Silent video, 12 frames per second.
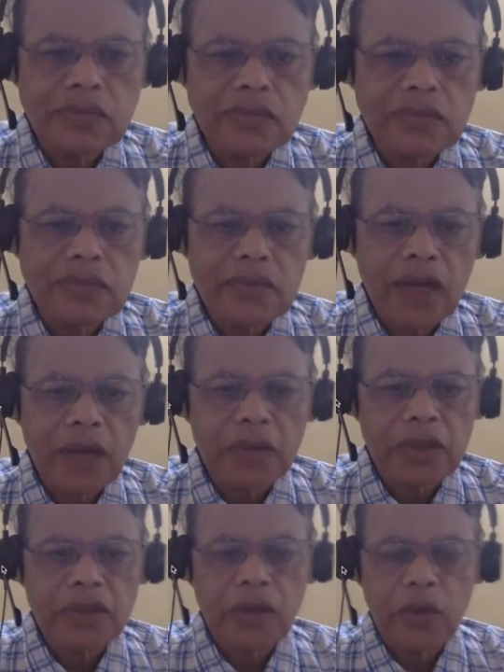I am
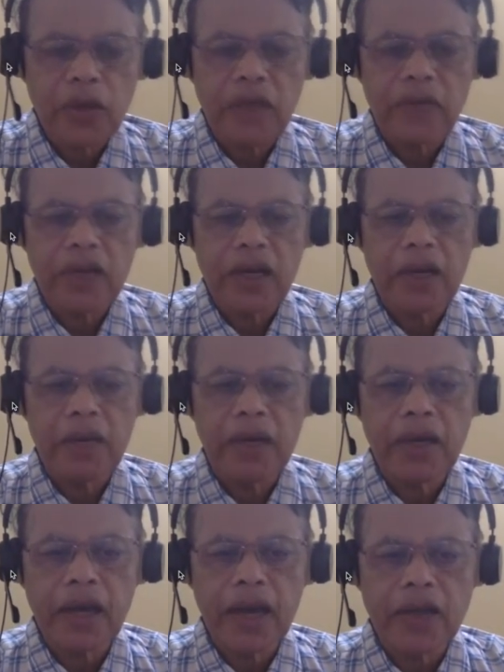just looking whether anybody
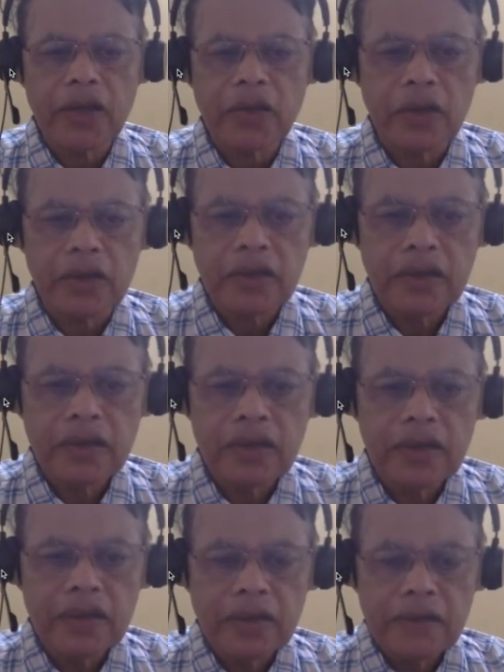can answer.
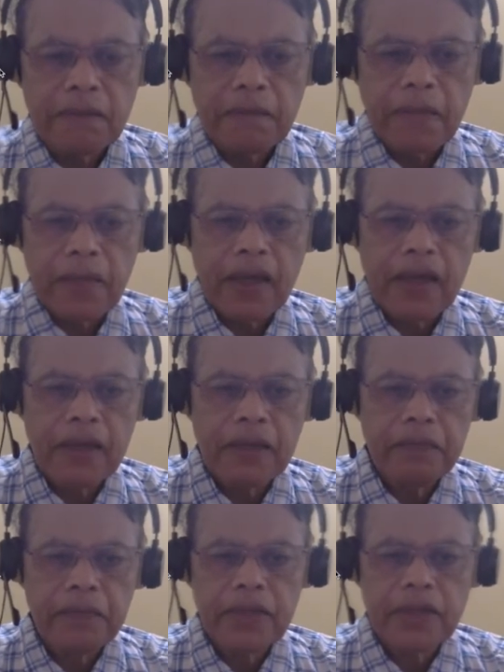Eh?
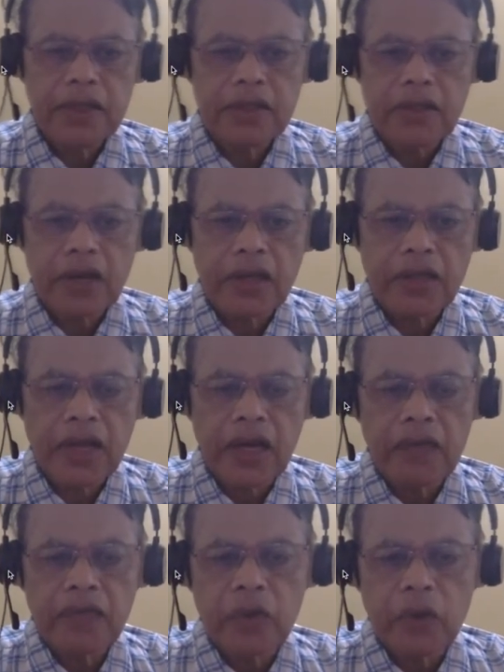Strangely
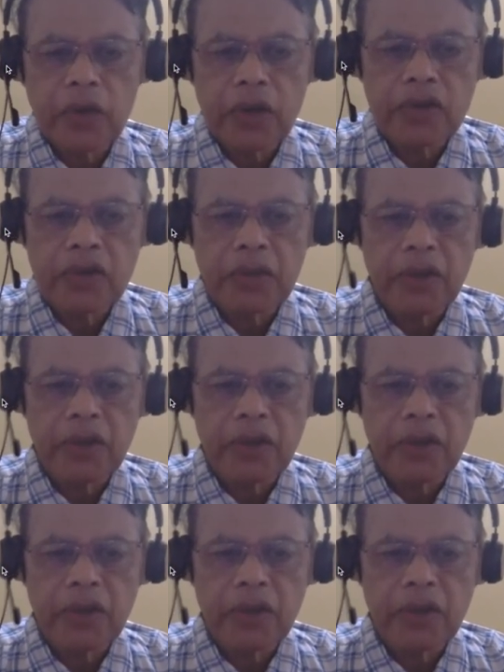enough, nobody is coming with the